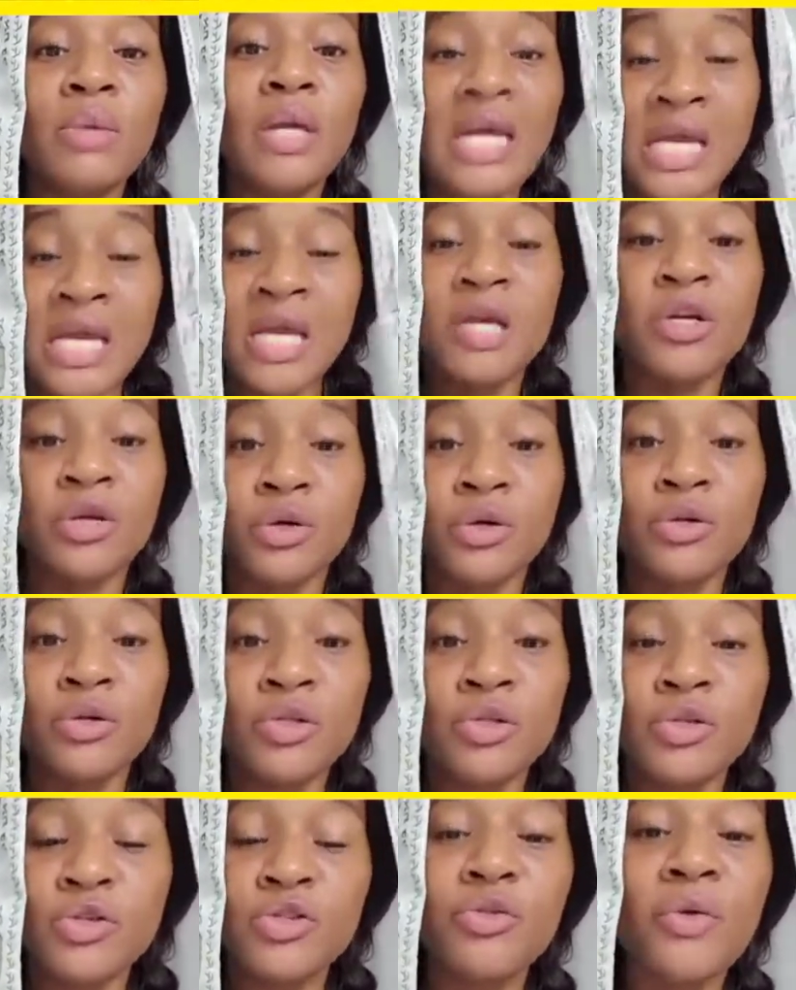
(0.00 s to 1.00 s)
eager
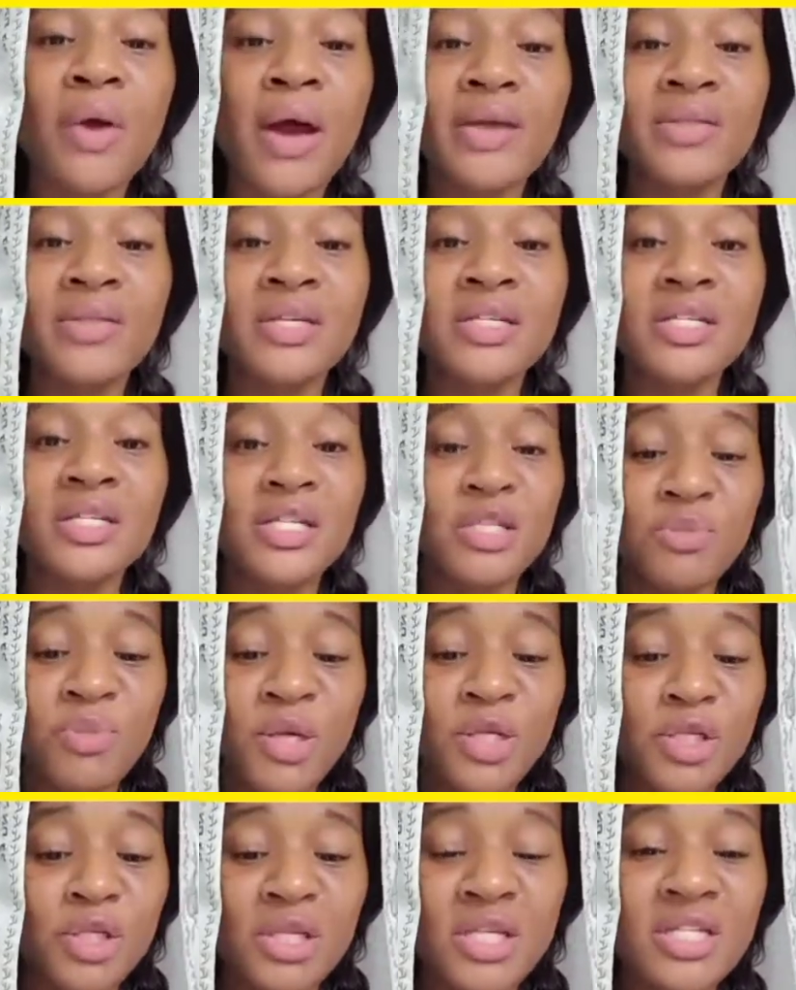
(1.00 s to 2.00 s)
to try this,
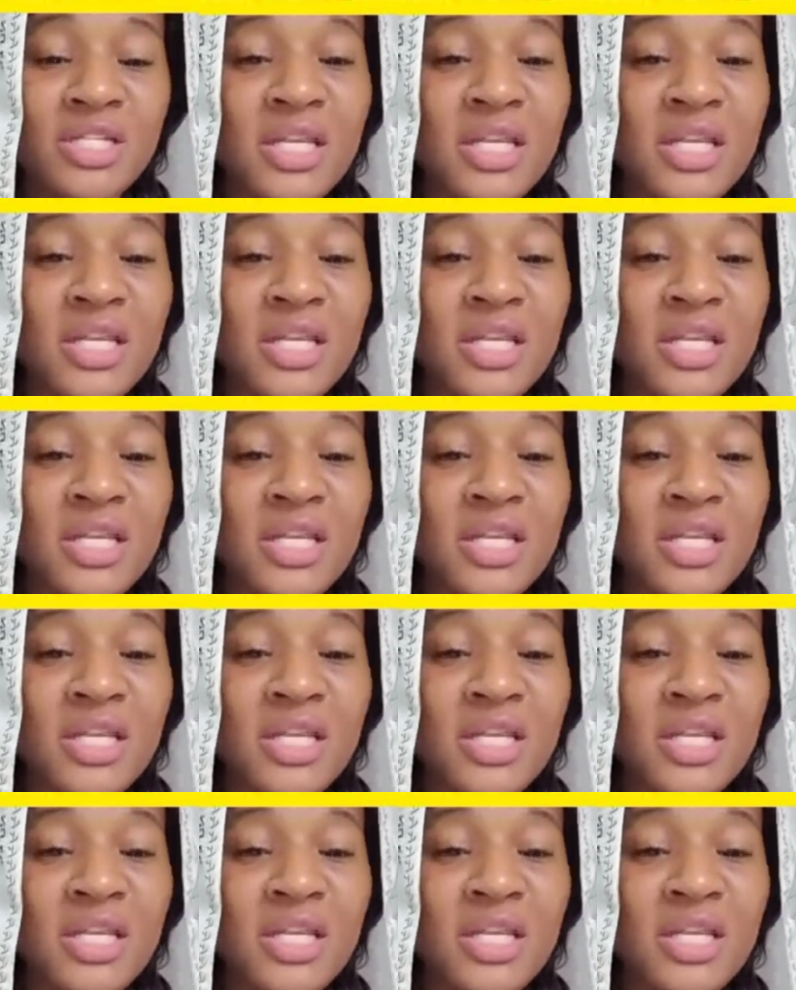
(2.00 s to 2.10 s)
especially